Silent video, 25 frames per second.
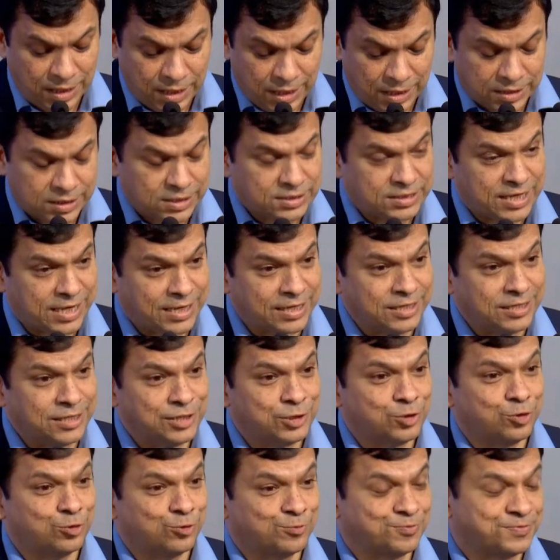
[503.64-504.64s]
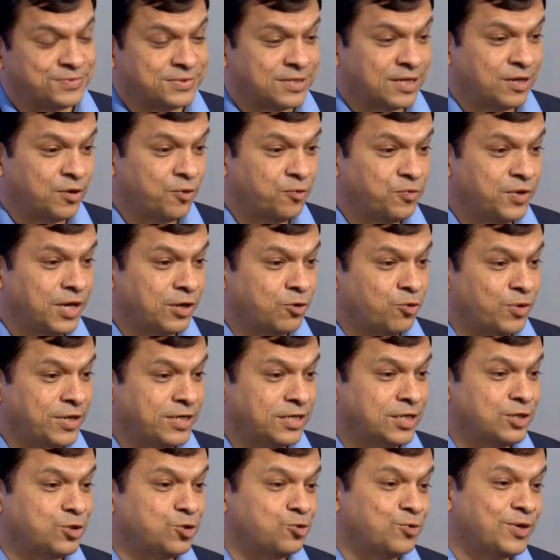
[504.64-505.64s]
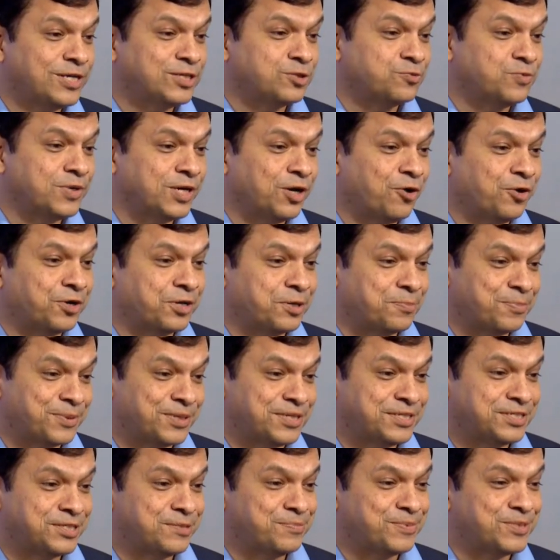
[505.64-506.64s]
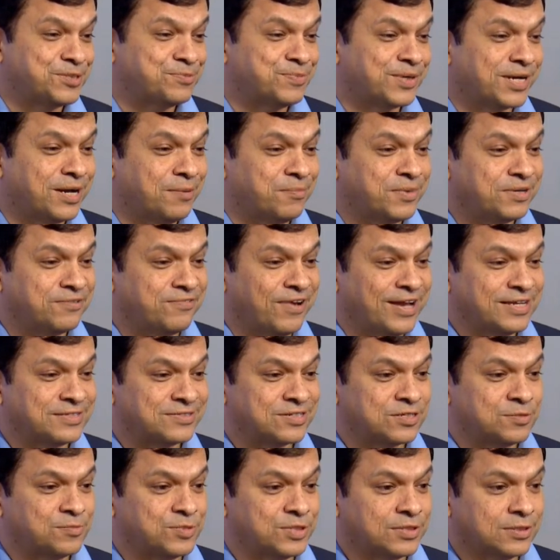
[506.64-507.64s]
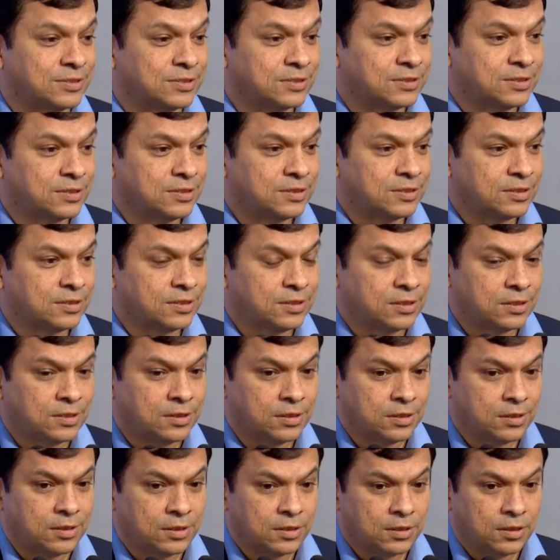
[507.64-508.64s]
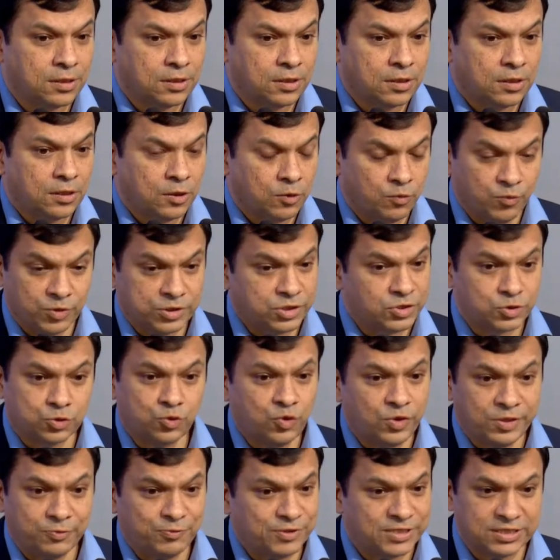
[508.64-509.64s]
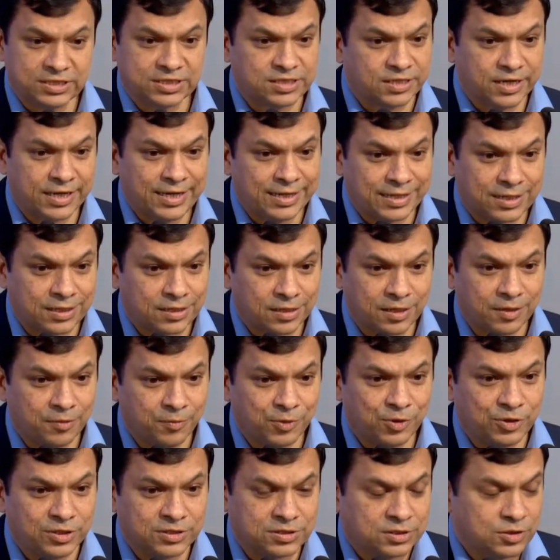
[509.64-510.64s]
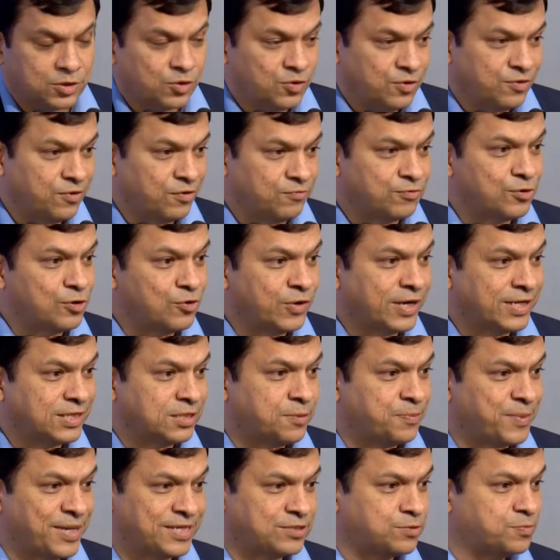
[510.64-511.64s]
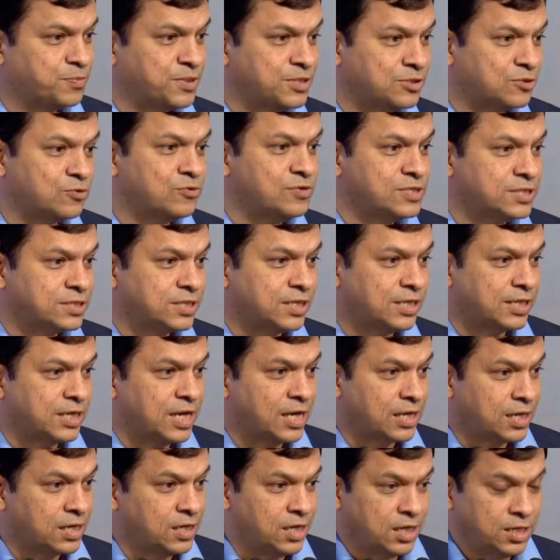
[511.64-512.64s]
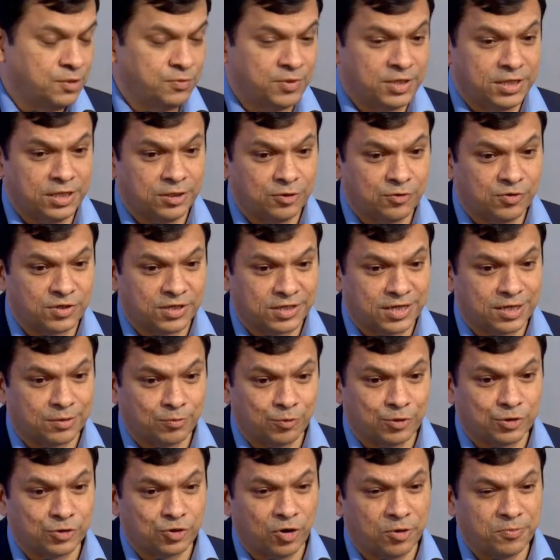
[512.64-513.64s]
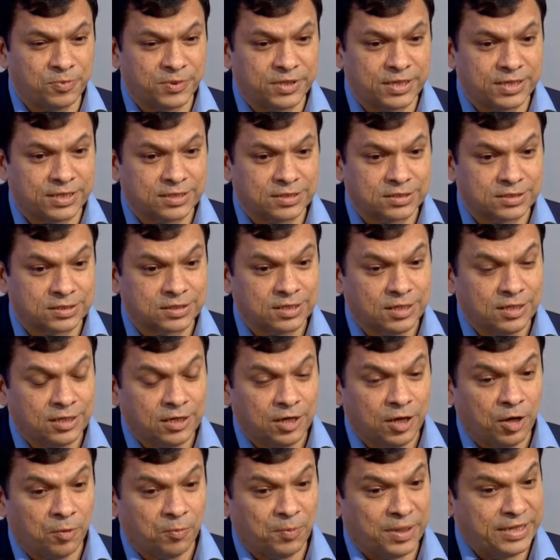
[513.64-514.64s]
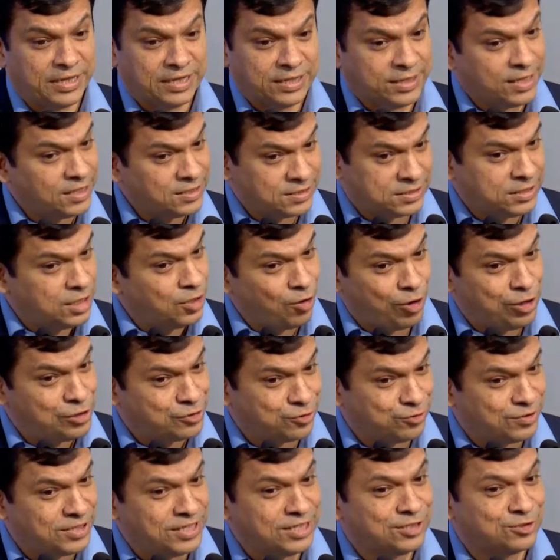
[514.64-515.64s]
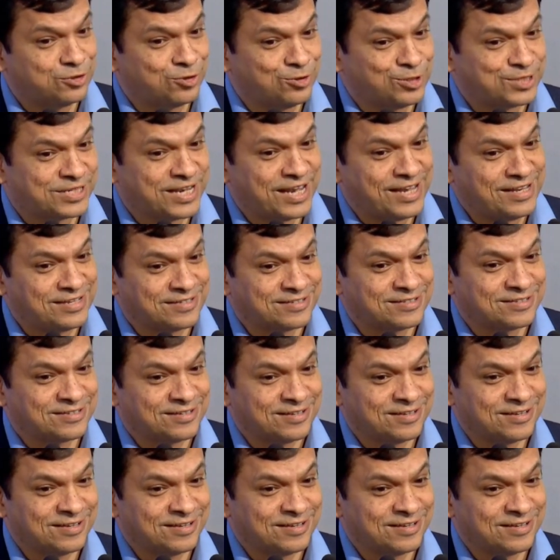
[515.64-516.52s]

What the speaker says: The second issue, we are going the US way. Entrepreneurship is becoming fashionable, which is good, which is great. Because, you know, if you look at the best B schools in India, clearly we need to create more job creators. But industry also needs those guys.